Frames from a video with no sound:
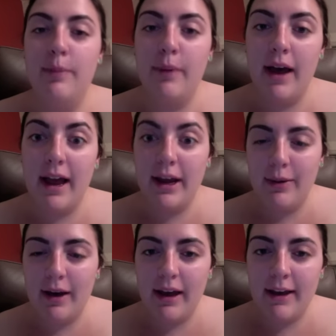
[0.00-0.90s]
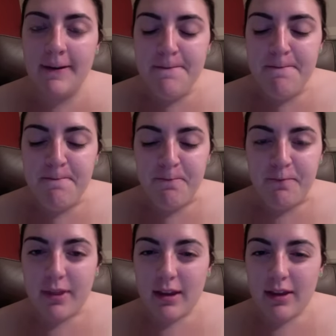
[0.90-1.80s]
But anyway,
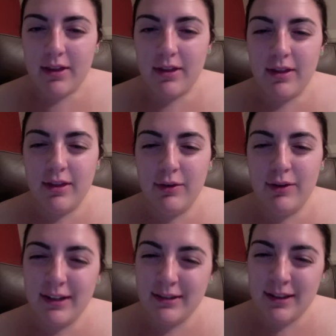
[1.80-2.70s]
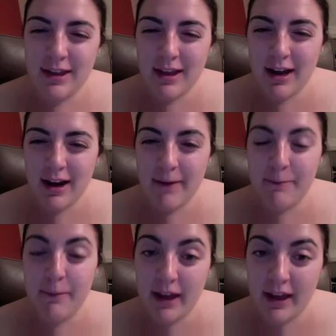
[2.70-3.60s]
the reason that
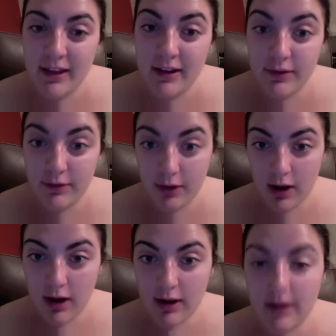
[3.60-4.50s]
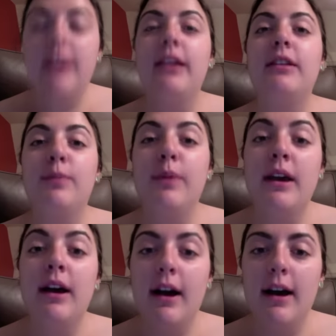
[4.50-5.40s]
I'm making this vlog is
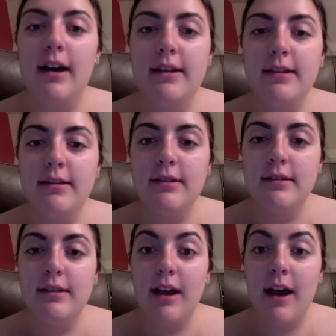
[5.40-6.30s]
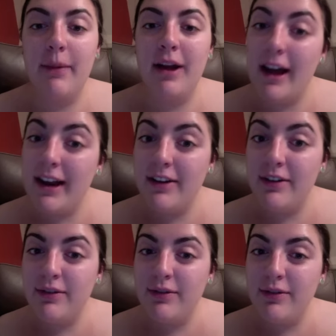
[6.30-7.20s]
because I'm kind
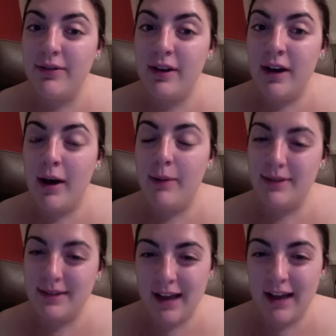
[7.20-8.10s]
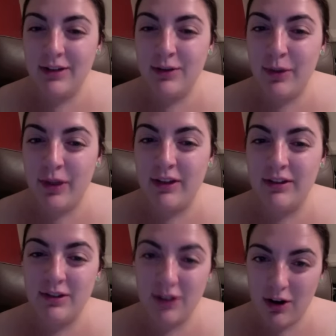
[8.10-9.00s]
of obsessed with a
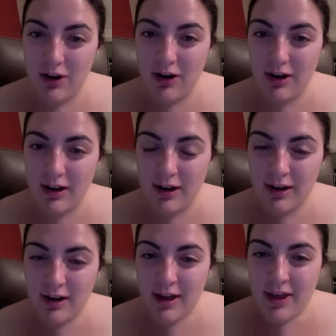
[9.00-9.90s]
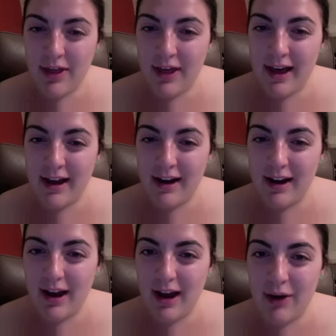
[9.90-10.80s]
song that
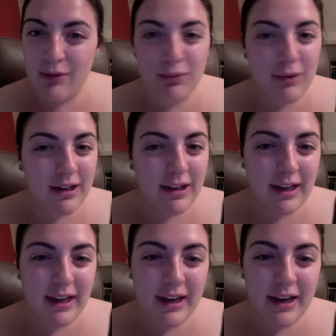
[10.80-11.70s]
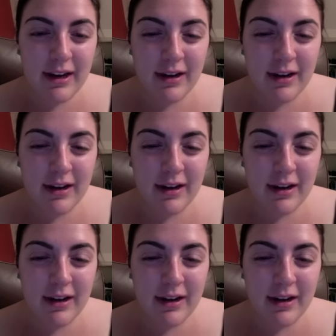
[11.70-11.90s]
I really